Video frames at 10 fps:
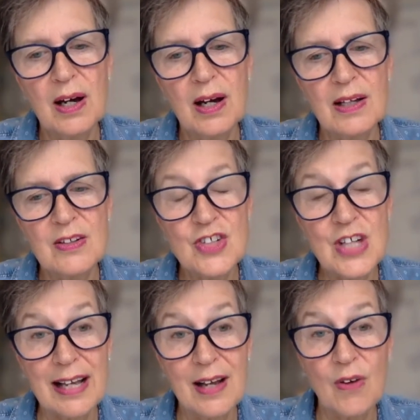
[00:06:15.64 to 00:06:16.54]
check
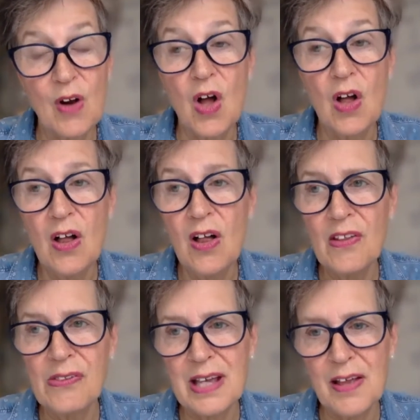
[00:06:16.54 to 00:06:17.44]
out all
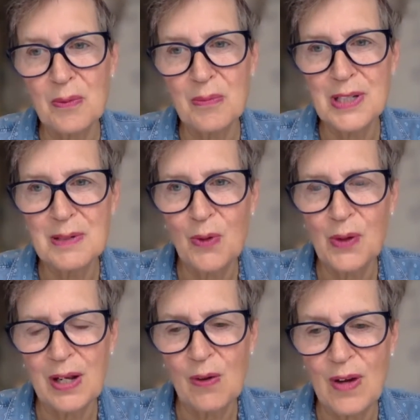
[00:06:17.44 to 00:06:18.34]
the other Monday morning
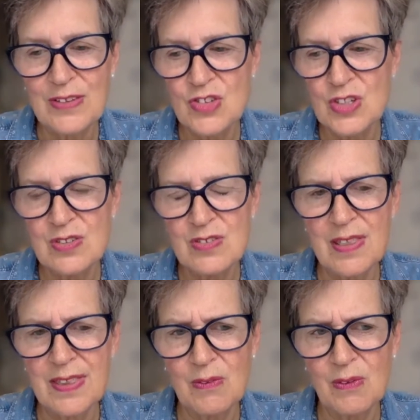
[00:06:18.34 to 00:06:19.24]
questions, I
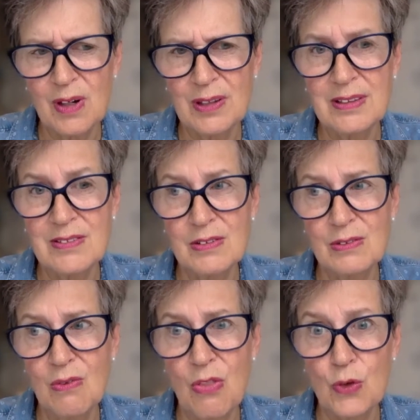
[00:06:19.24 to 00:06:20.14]
think we're into
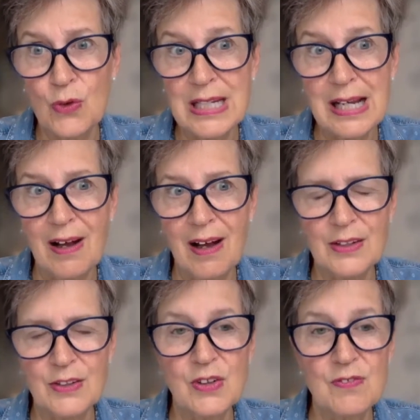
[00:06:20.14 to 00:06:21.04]
30 odd.
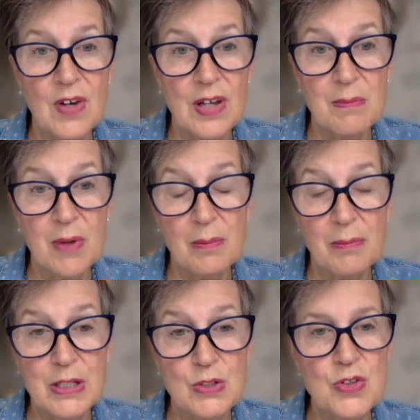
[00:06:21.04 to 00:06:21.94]
You can find them on my
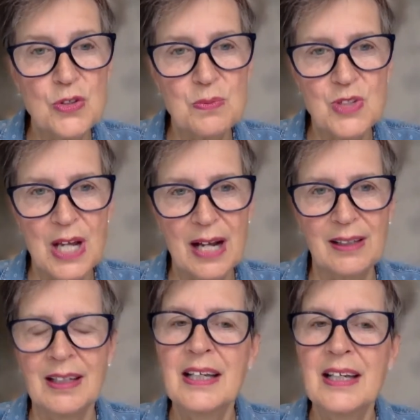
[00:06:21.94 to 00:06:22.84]
YouTube channel.
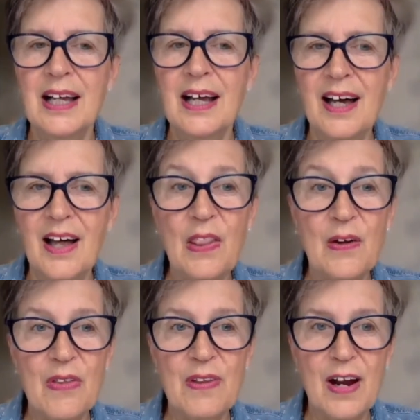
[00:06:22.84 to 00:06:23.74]
They're
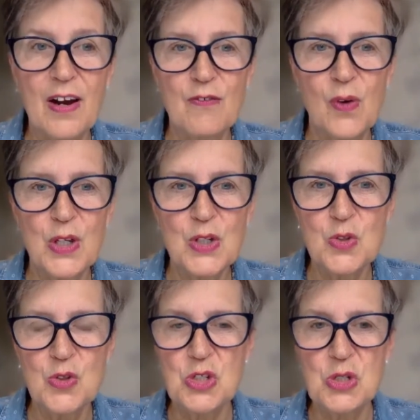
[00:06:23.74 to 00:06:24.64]
there for you
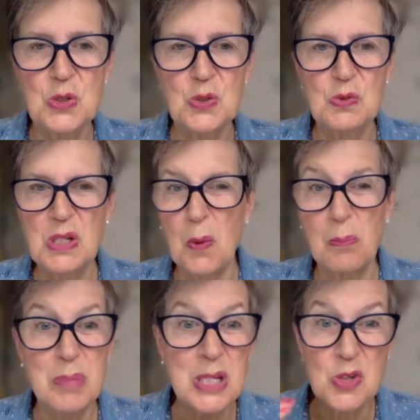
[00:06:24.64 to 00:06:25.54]
to, you know,
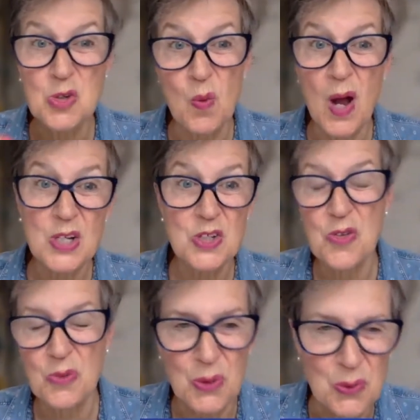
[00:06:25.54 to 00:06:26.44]
binge watch
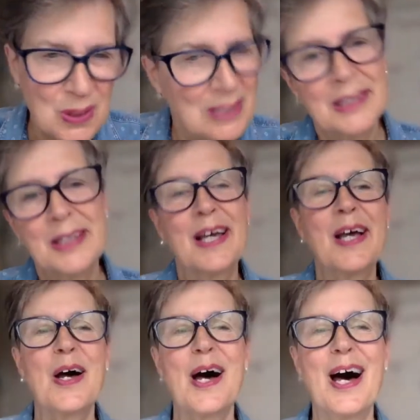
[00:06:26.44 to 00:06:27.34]
through.
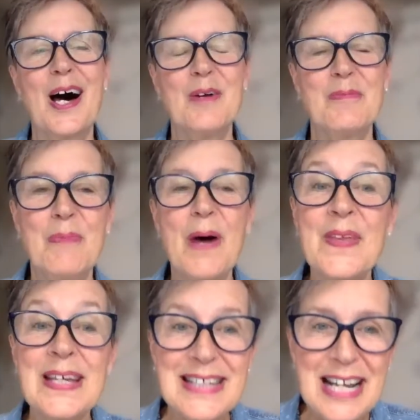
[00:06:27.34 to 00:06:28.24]
But the
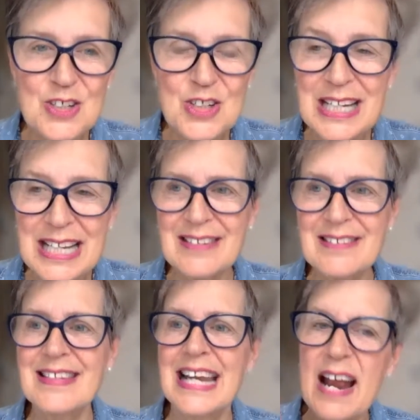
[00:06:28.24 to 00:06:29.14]
intention is
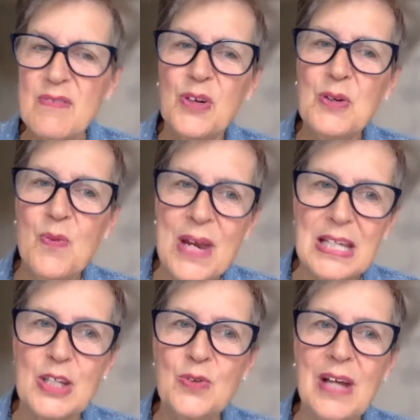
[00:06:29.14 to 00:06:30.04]
that every week
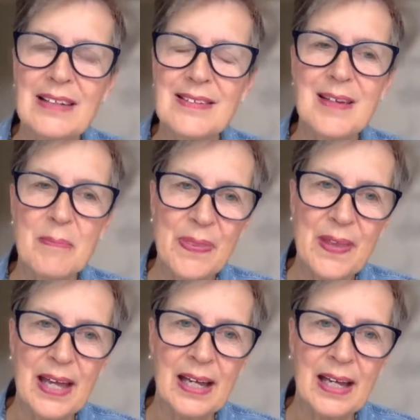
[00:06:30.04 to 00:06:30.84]
you get something